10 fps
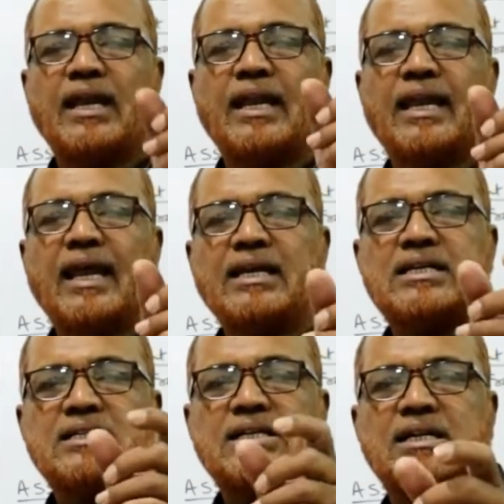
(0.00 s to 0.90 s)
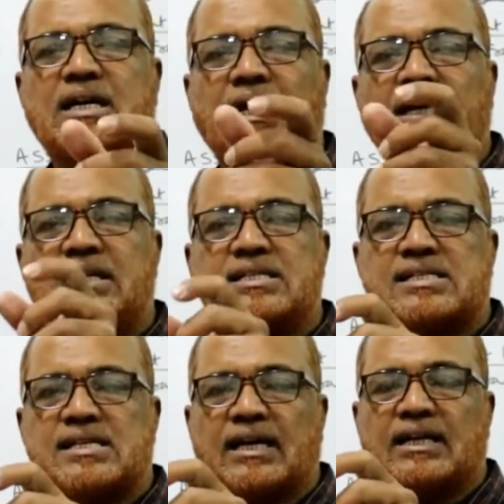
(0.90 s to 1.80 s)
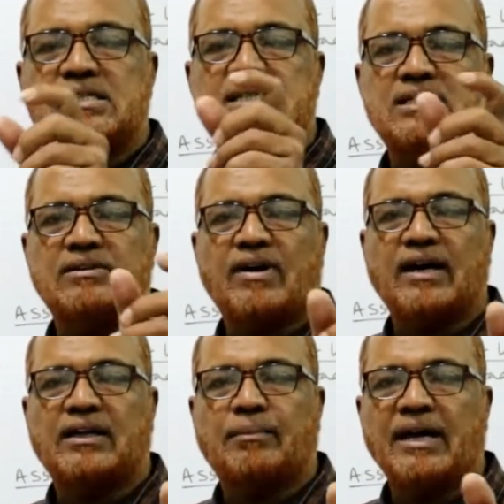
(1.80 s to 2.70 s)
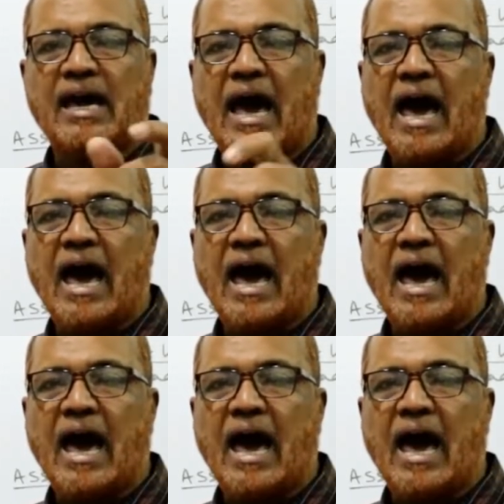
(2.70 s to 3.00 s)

net credit sales divided by